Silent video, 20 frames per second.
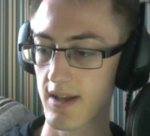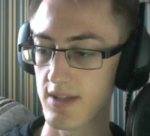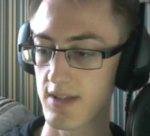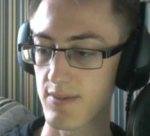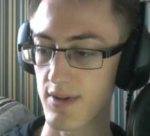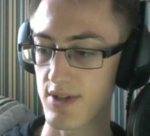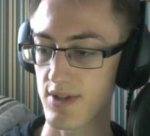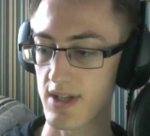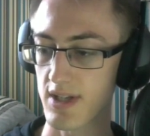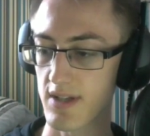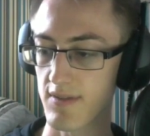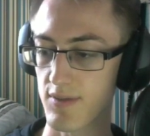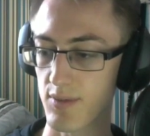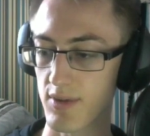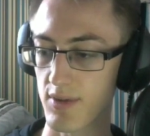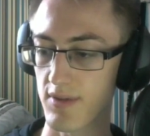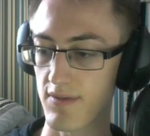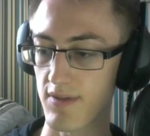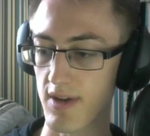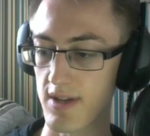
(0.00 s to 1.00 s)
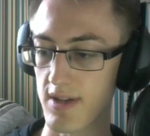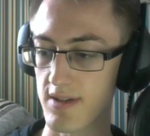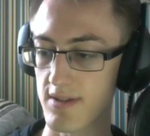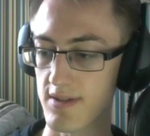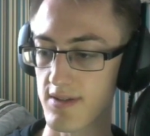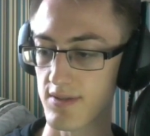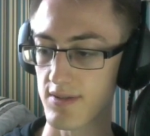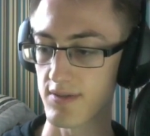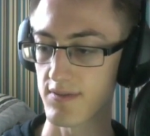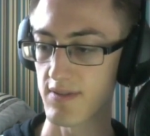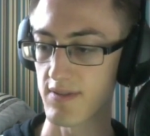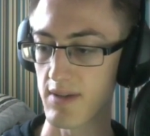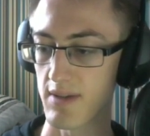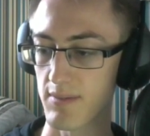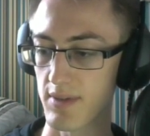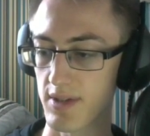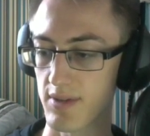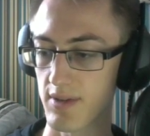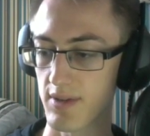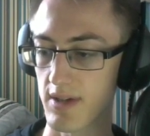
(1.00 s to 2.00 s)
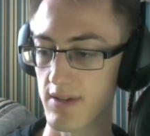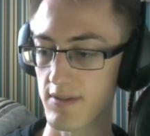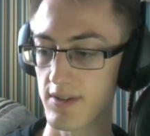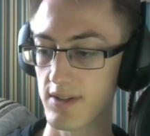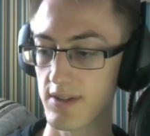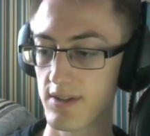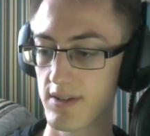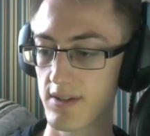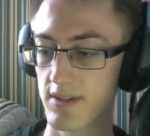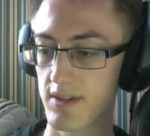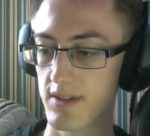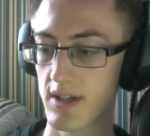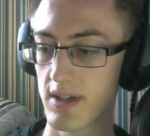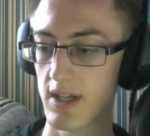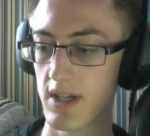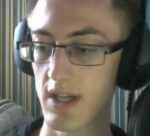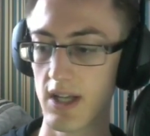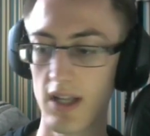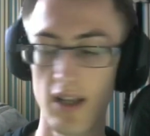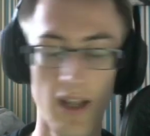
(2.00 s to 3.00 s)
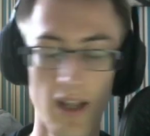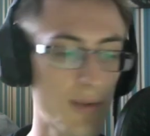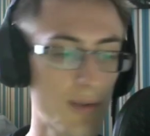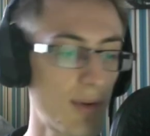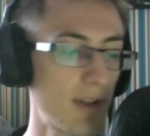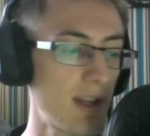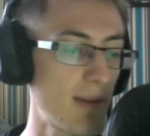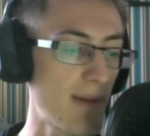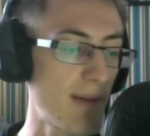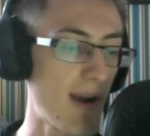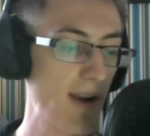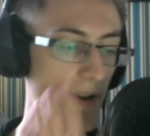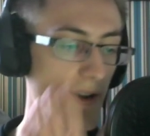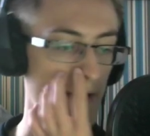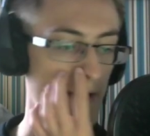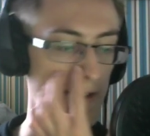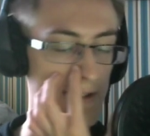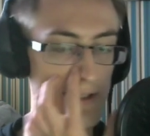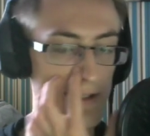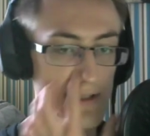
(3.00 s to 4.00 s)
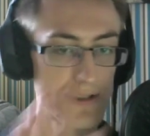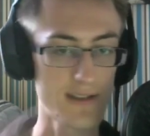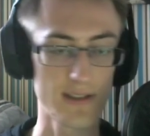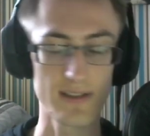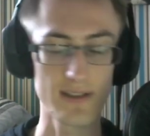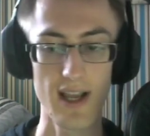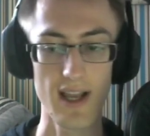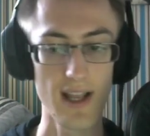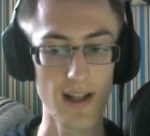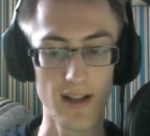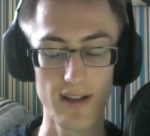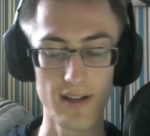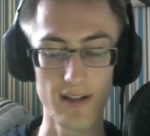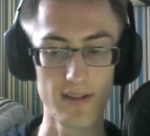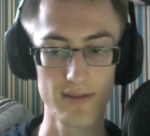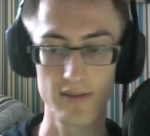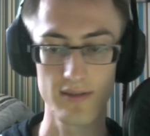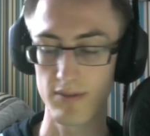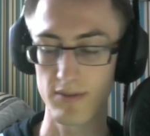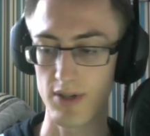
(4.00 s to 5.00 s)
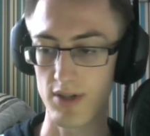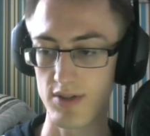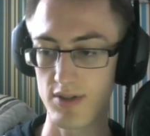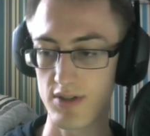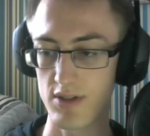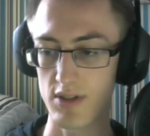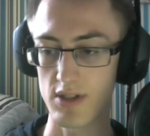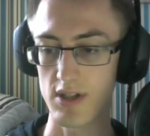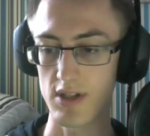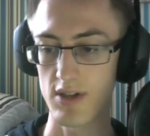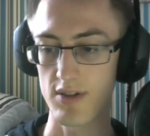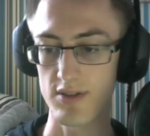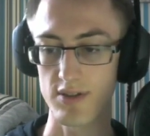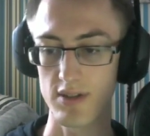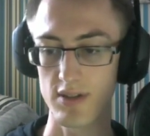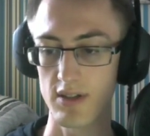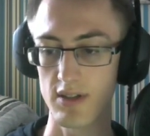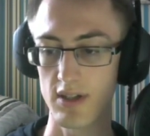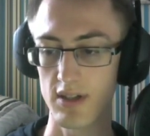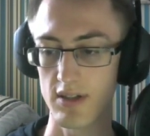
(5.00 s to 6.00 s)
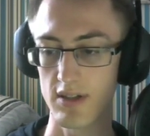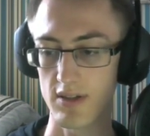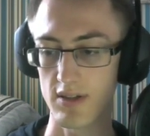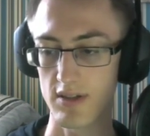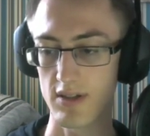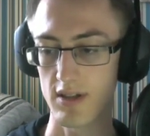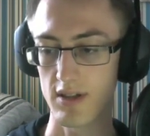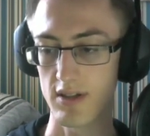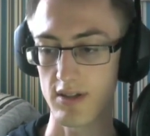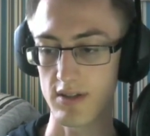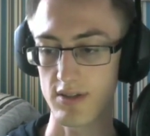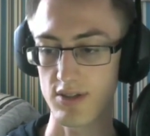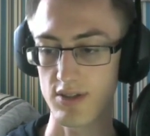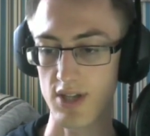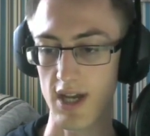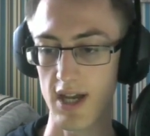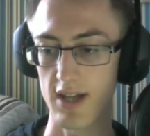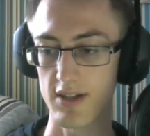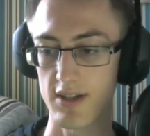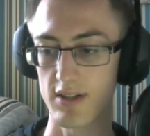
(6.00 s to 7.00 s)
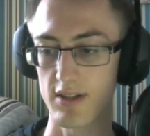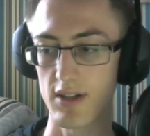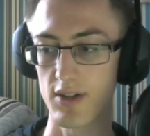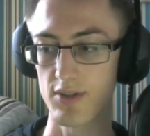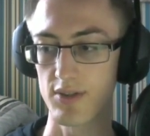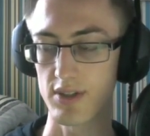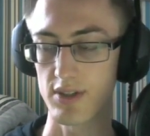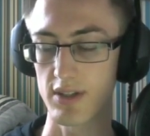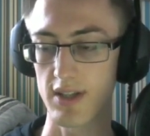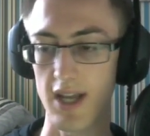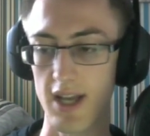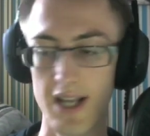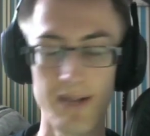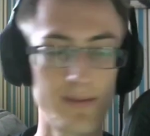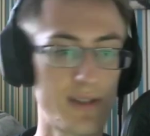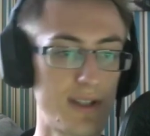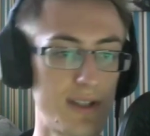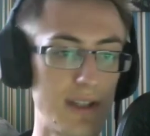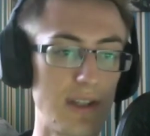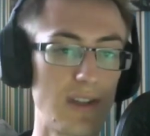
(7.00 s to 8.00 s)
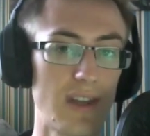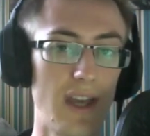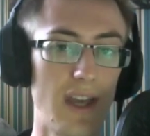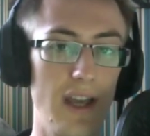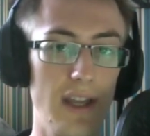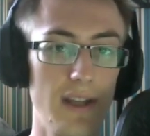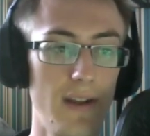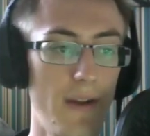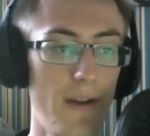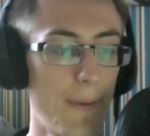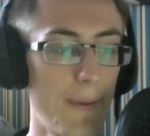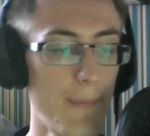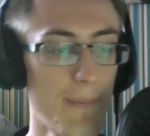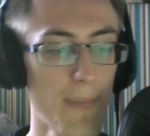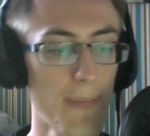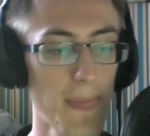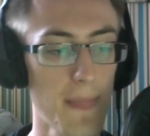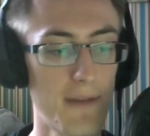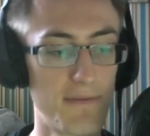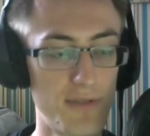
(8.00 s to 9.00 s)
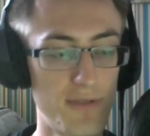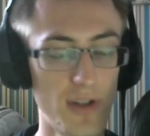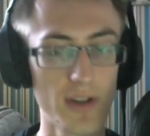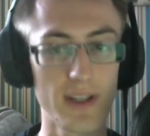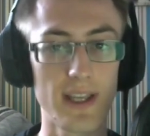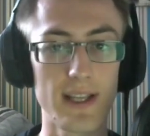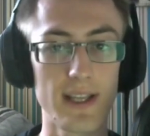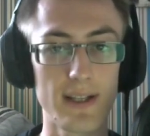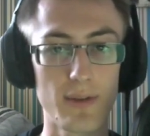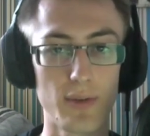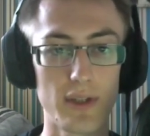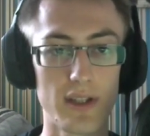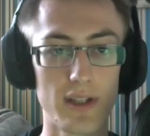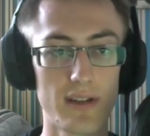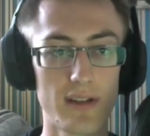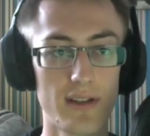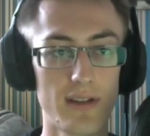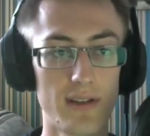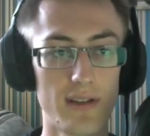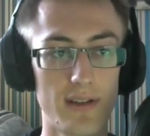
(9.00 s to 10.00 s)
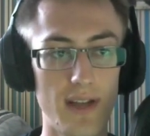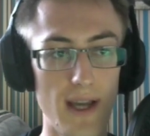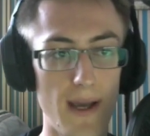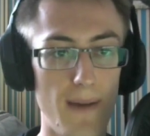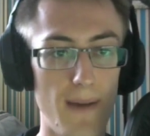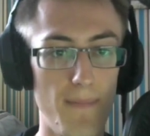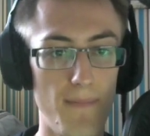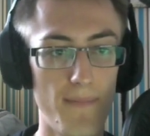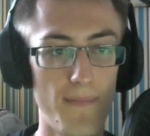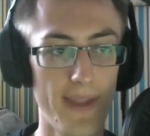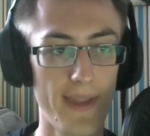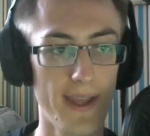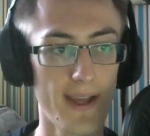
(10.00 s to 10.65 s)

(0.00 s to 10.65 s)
especially if you're with friends or family or whatever. Like when the Americans, Taylor from Coast Studios and Chad and Logan came to the UK, vlogging with them